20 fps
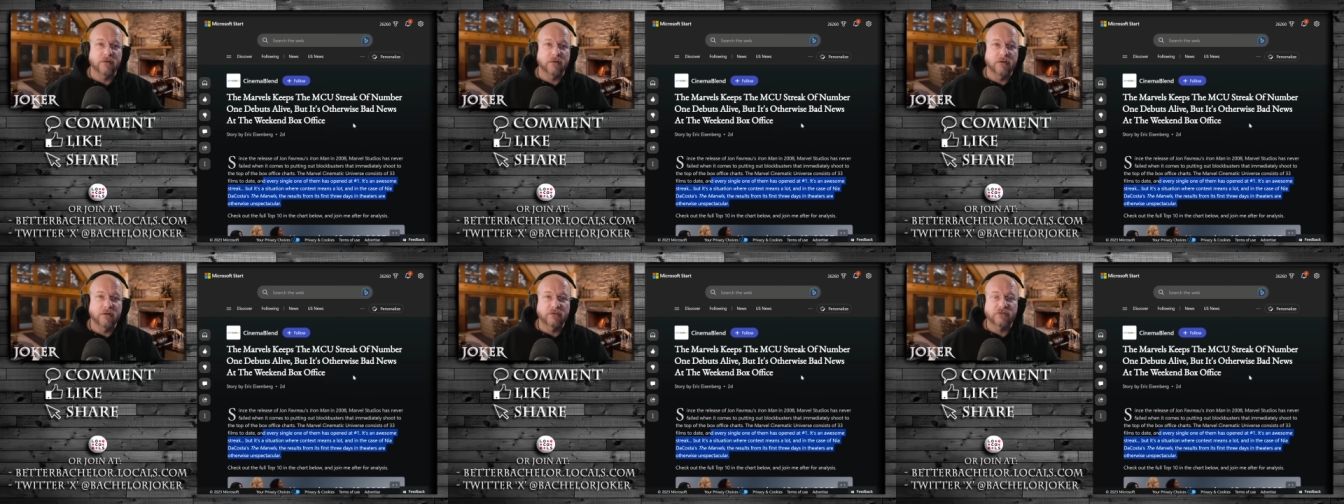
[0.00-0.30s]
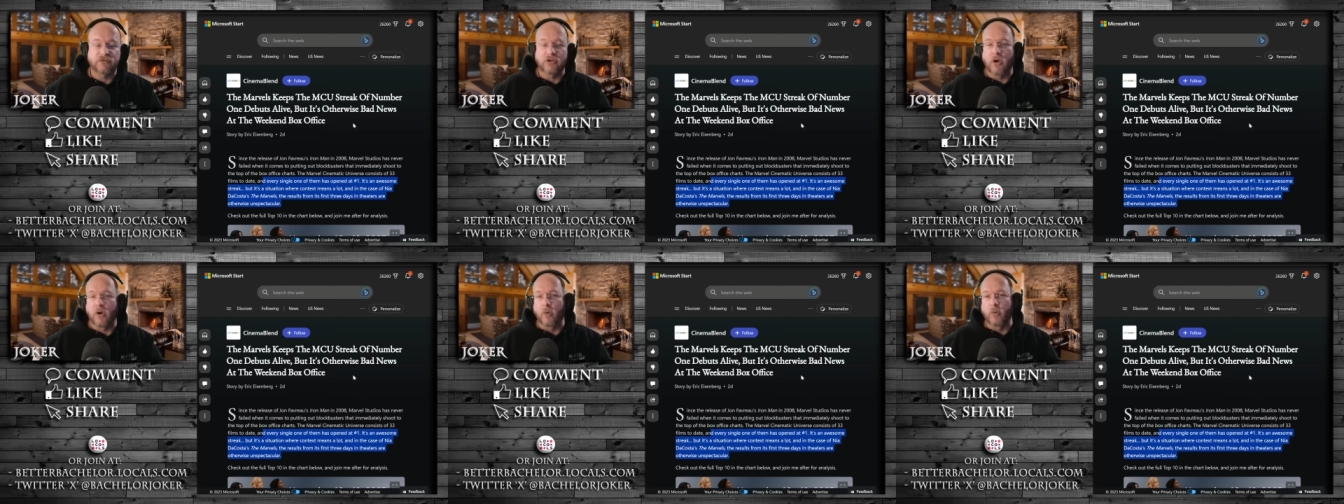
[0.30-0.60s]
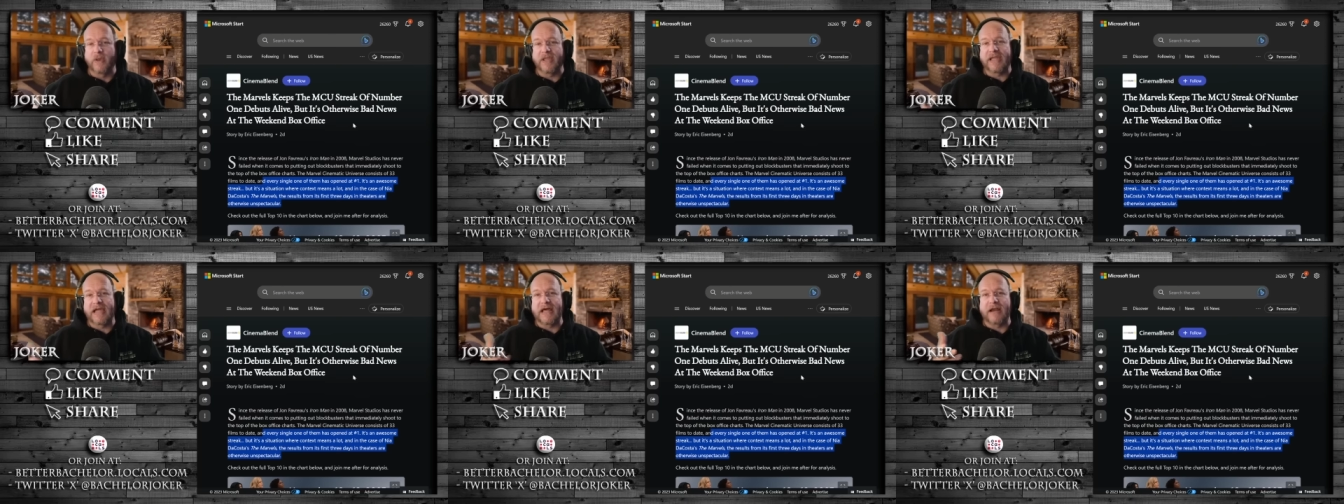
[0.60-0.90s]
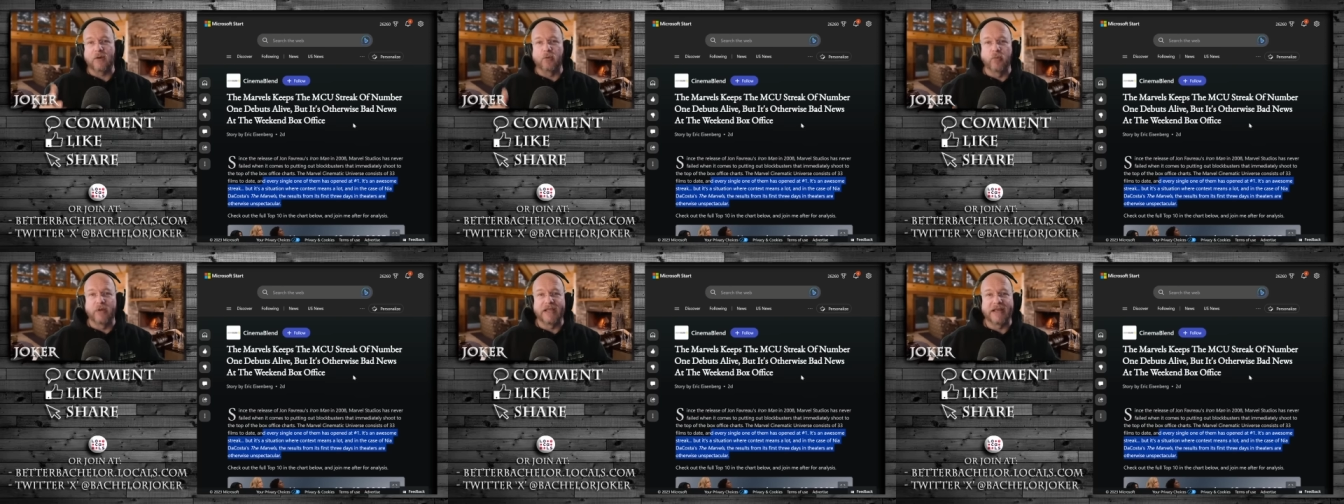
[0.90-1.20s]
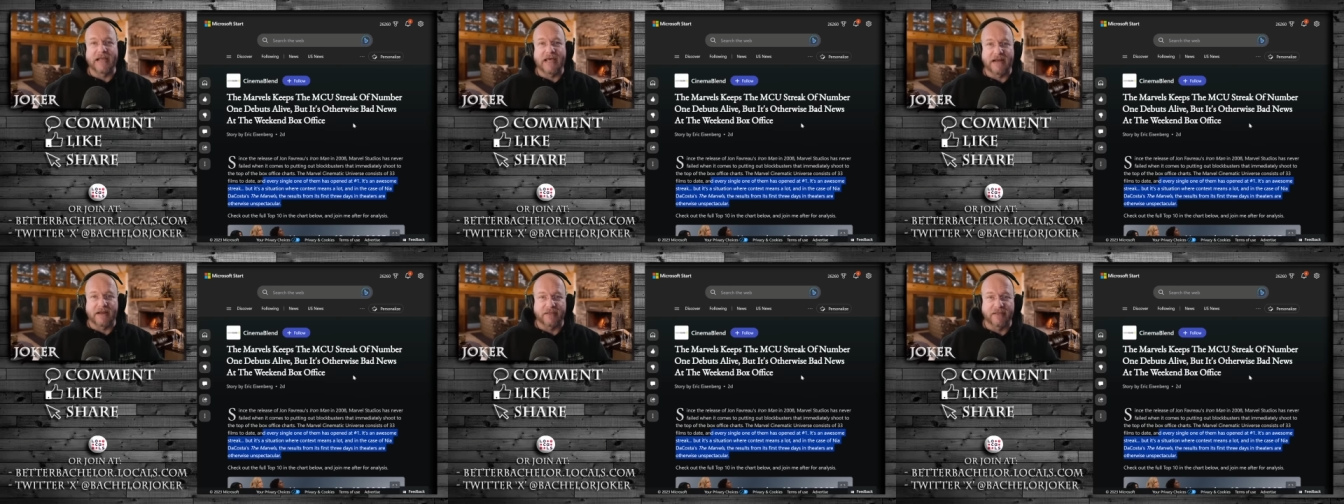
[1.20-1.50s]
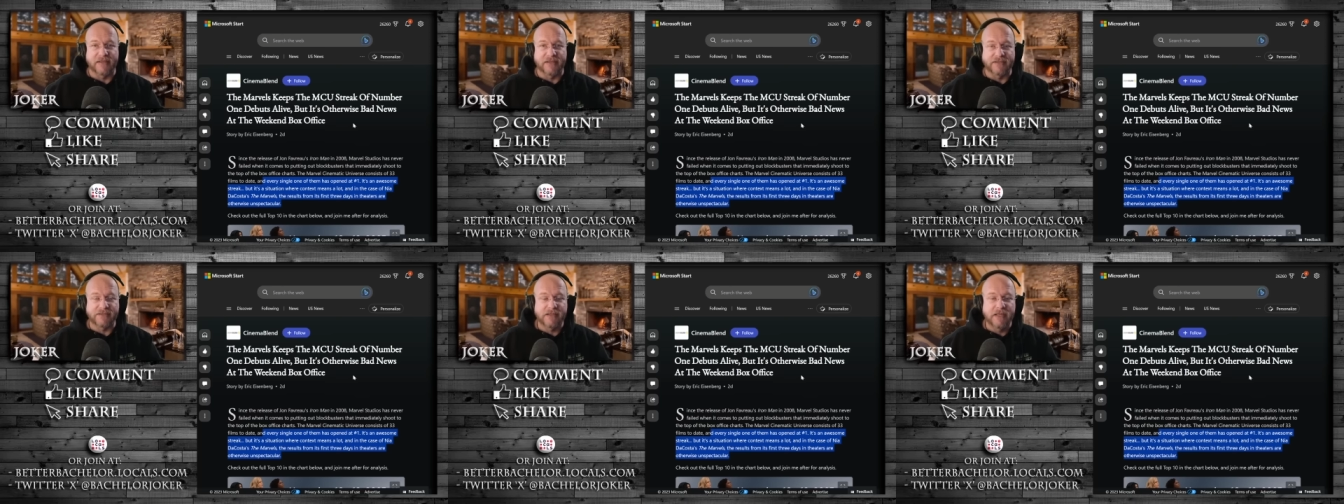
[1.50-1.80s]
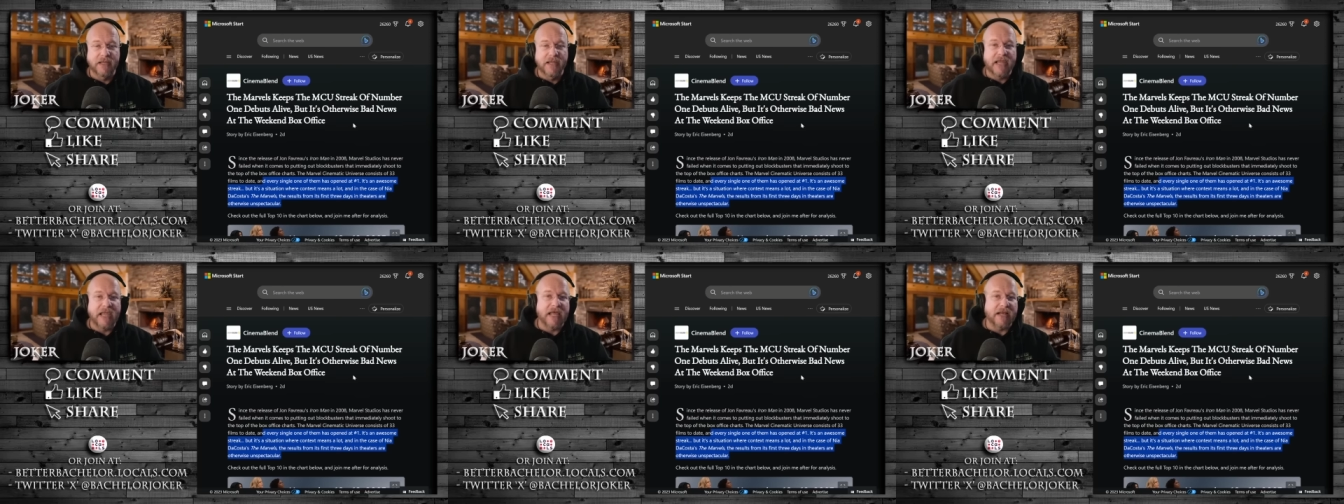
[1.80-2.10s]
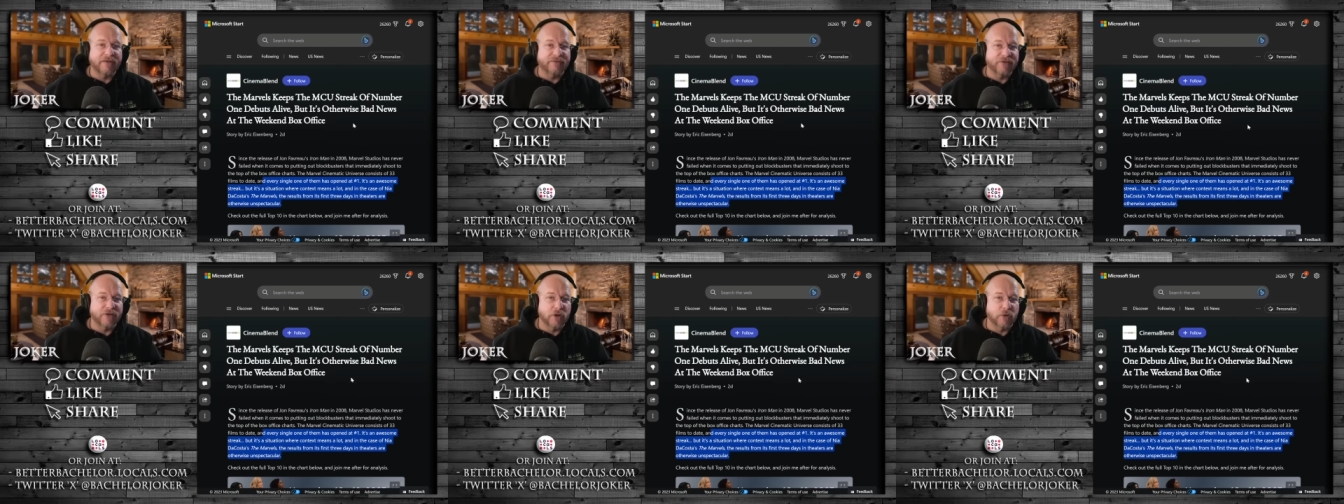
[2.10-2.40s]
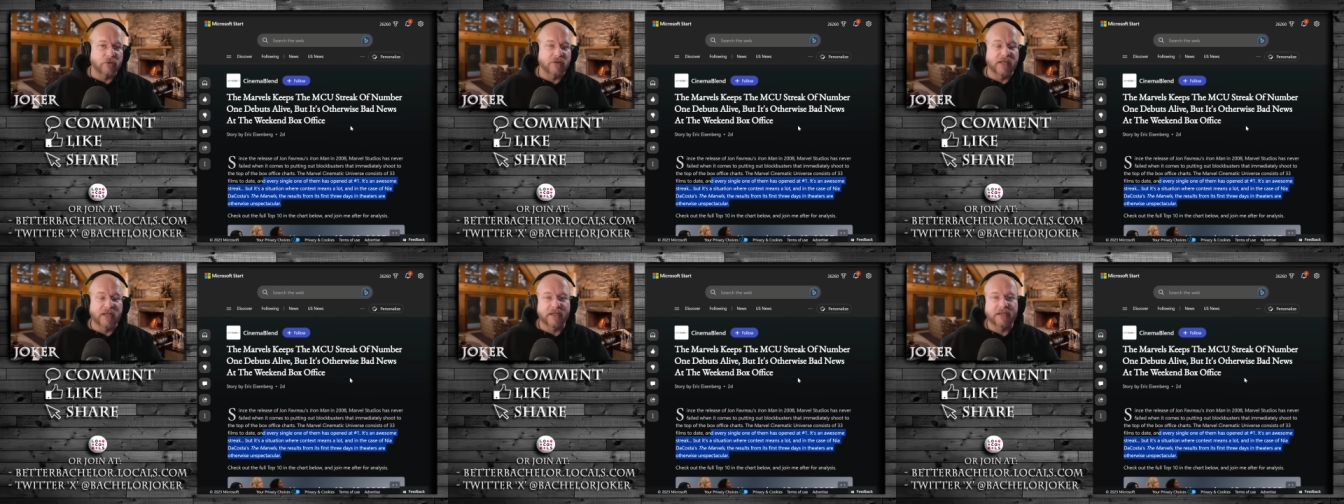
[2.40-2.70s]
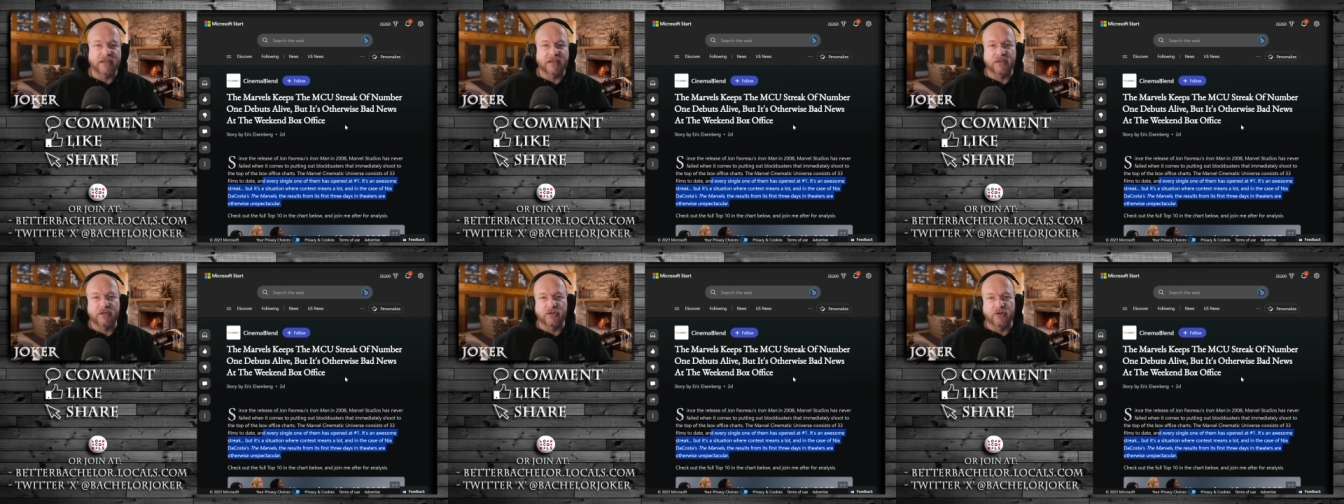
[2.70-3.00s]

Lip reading: So we got to win out of this. And if you don't like it,